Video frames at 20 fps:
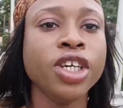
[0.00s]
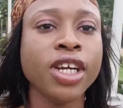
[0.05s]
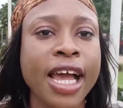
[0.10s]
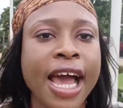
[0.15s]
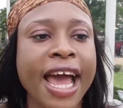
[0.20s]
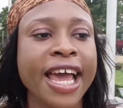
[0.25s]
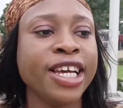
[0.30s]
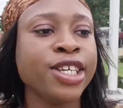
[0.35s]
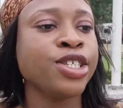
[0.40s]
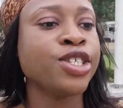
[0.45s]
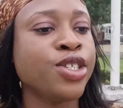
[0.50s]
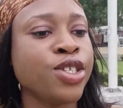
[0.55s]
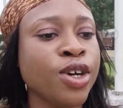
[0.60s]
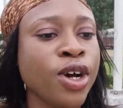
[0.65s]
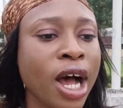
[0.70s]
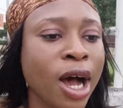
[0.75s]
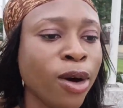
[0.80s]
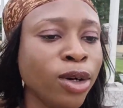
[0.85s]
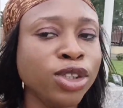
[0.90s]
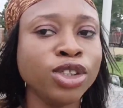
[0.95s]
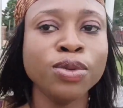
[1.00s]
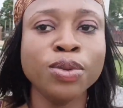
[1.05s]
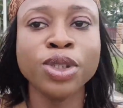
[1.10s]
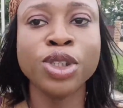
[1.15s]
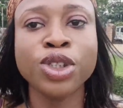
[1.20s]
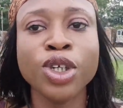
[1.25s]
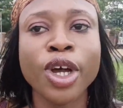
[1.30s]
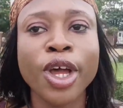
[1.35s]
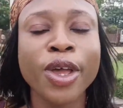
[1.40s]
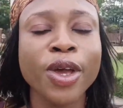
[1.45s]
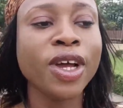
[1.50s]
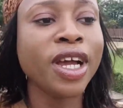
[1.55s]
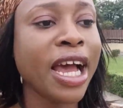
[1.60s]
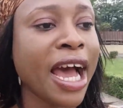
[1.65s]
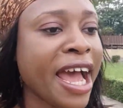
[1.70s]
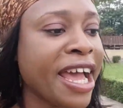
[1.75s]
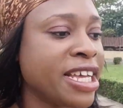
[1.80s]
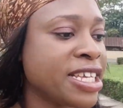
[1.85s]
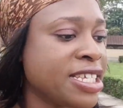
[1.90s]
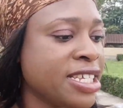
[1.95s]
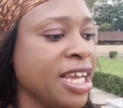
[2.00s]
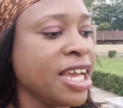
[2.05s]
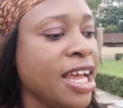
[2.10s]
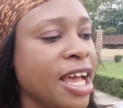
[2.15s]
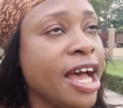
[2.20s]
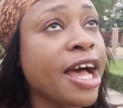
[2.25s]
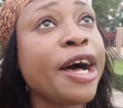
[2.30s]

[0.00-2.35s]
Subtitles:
You guys, so I want to be showing you guys,